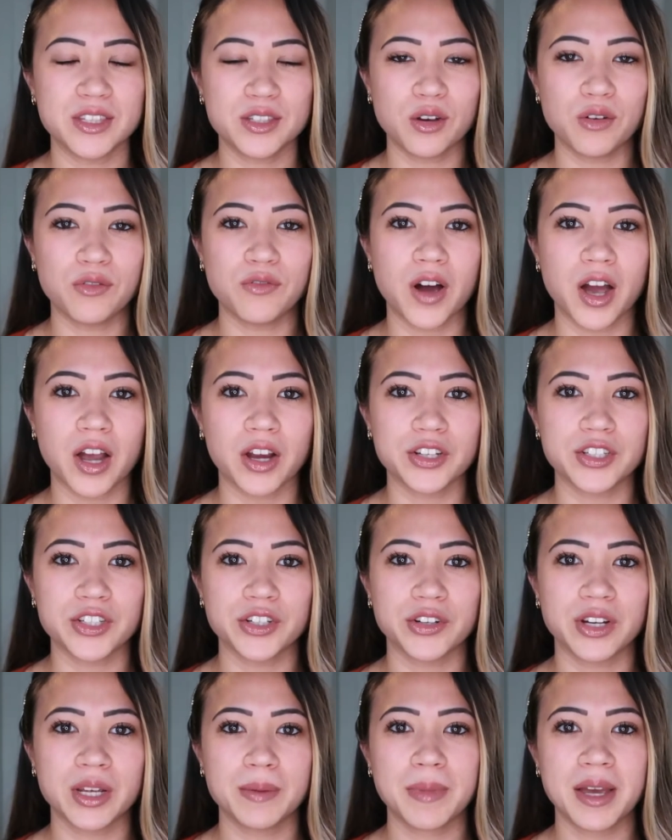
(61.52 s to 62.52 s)
so far
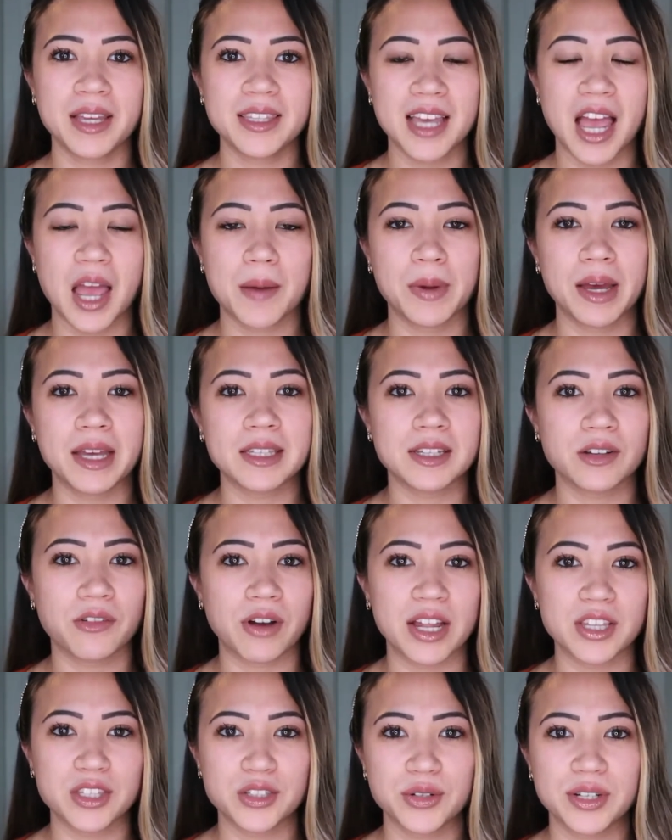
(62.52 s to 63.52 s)
during my time as a
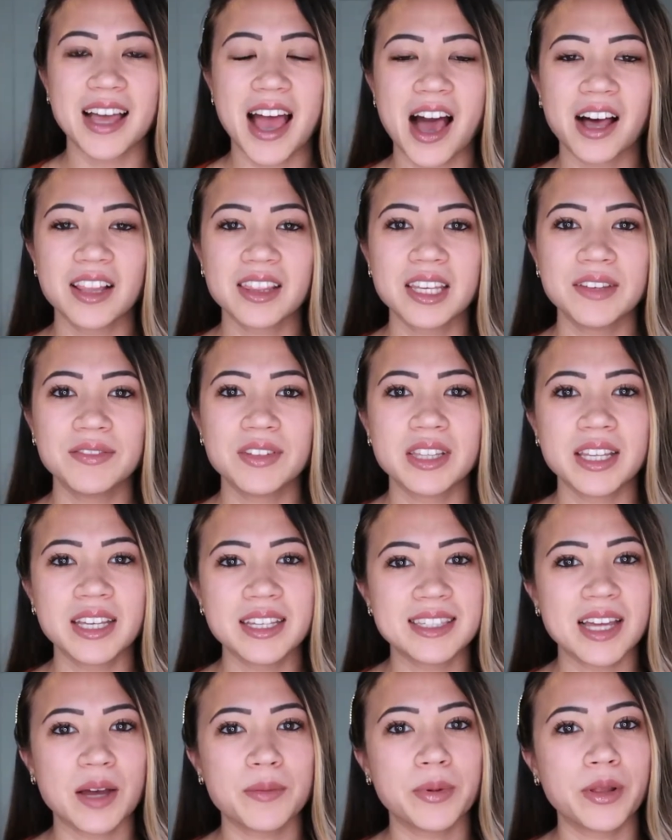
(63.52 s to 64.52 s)
grad student. I'll leave the
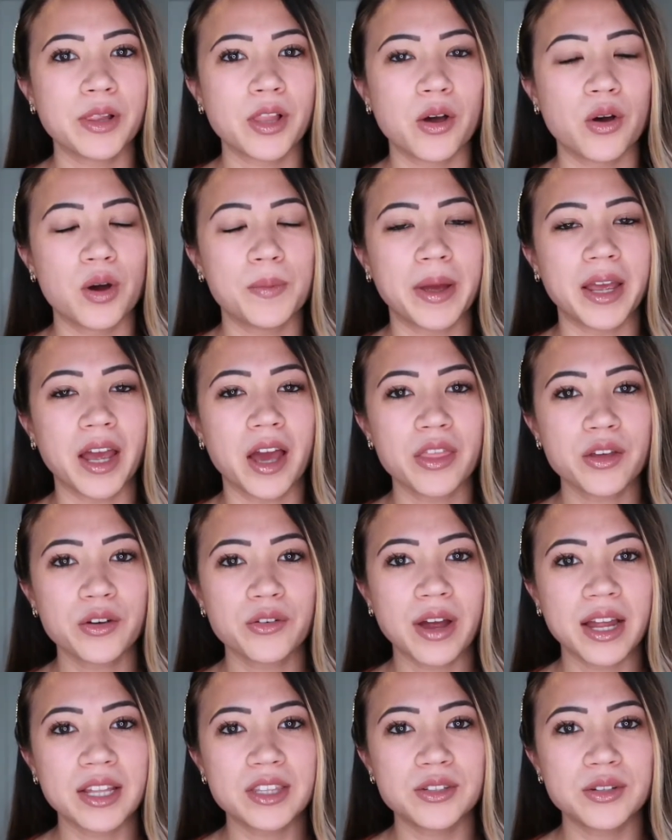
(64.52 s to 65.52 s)
links down below in my other
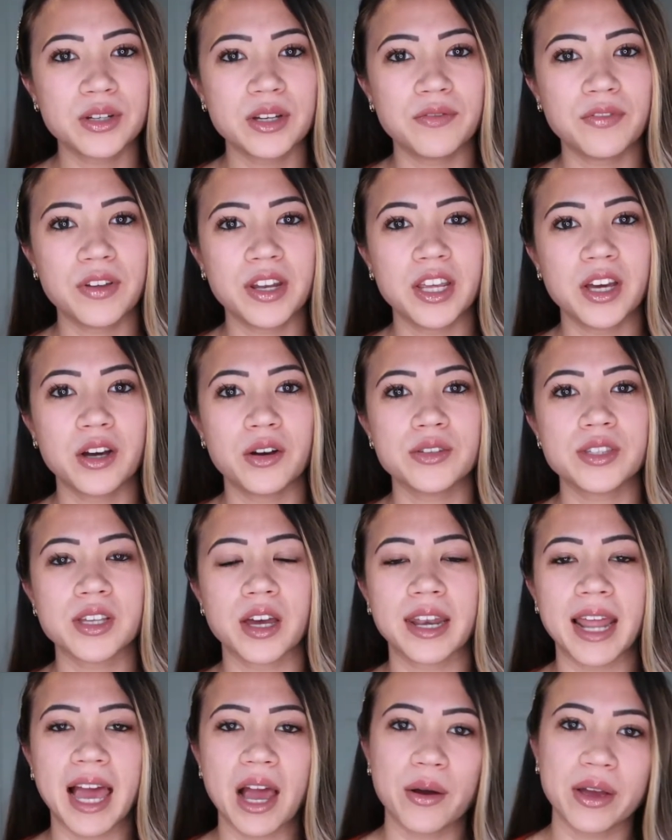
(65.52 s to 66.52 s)
grad student videos
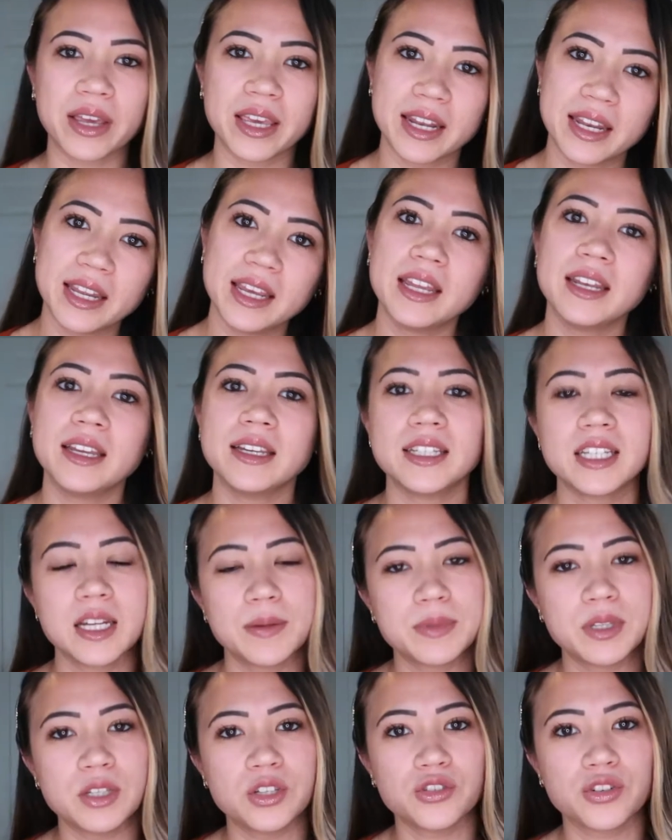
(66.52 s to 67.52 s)
on how I get in and
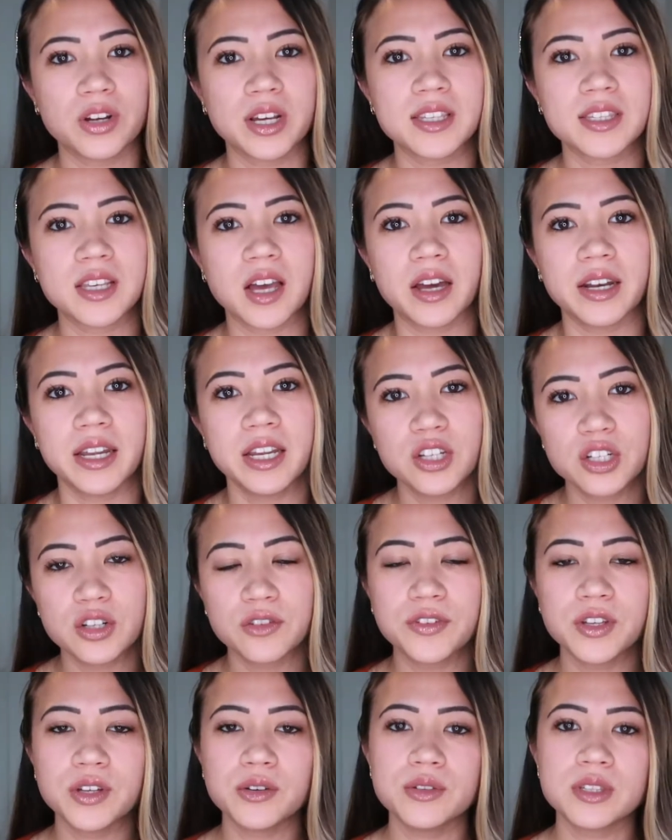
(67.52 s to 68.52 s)
tips and tricks on
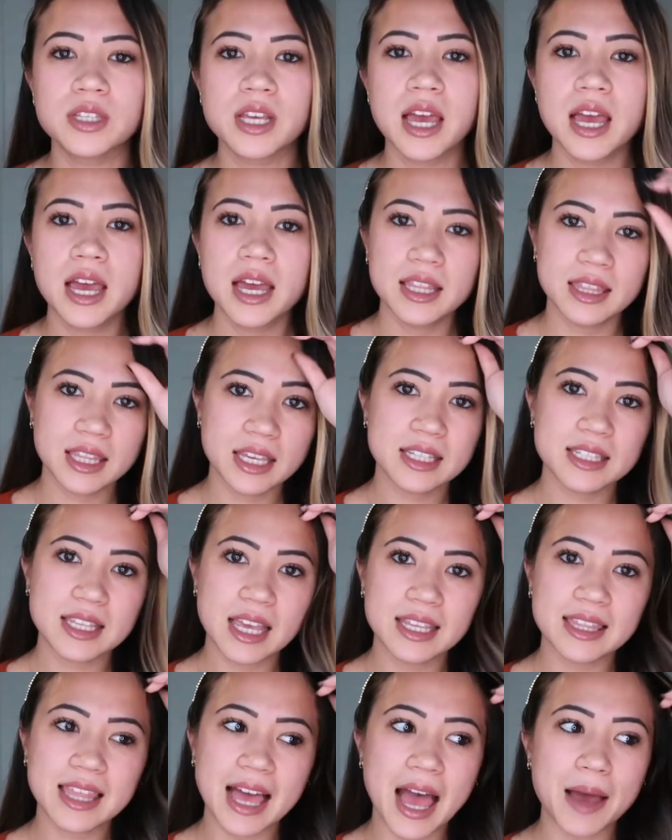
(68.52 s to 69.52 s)
interviews, things
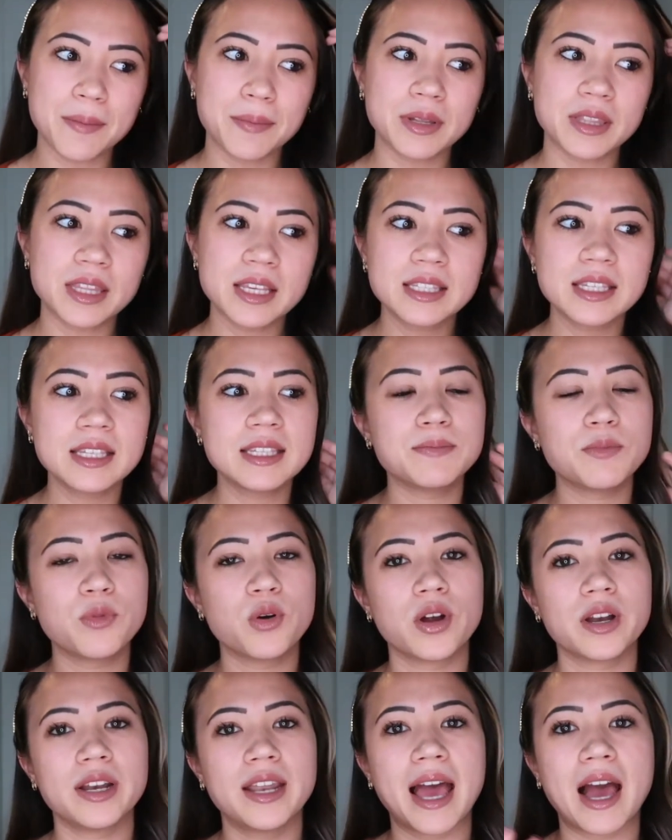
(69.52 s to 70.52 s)
like that, but this is
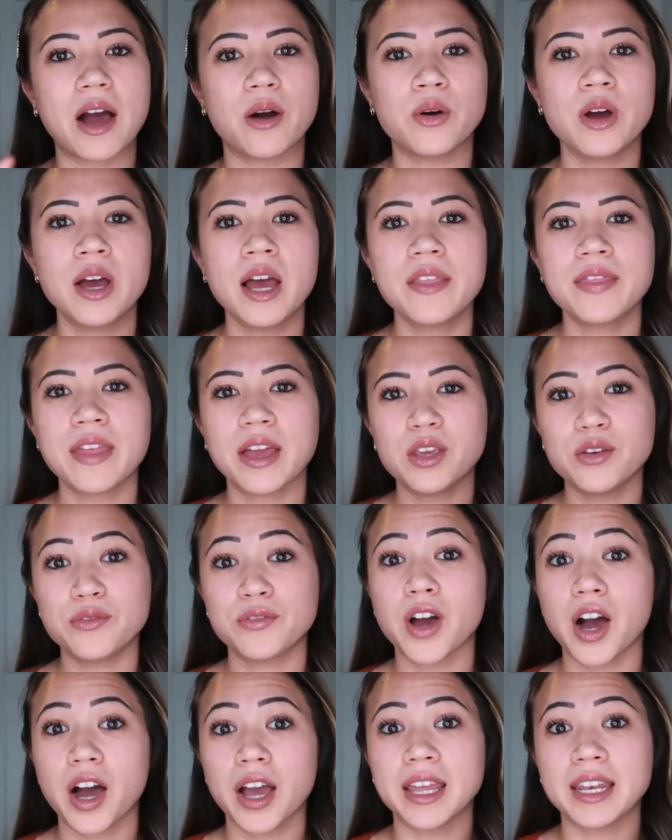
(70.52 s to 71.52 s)
more now that you've
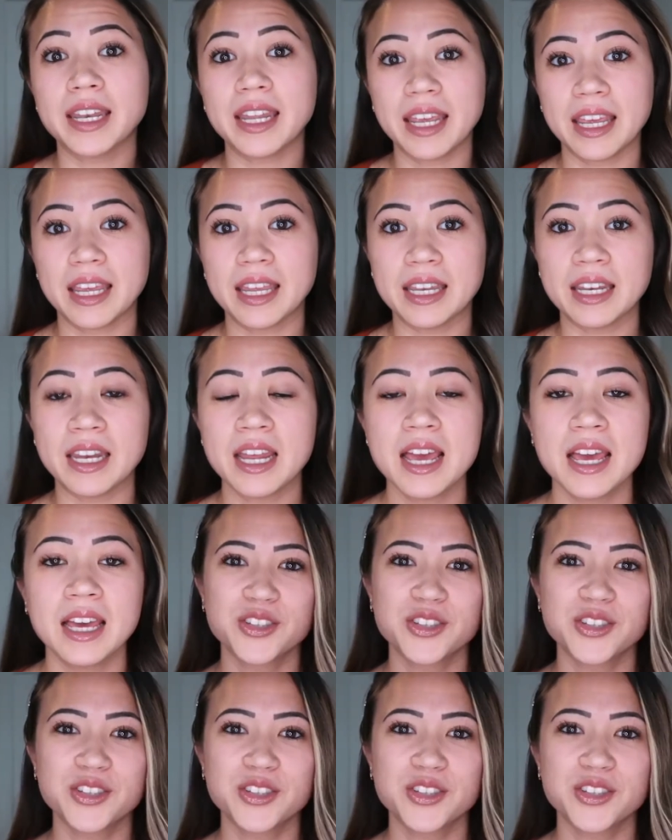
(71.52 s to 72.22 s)
gotten in.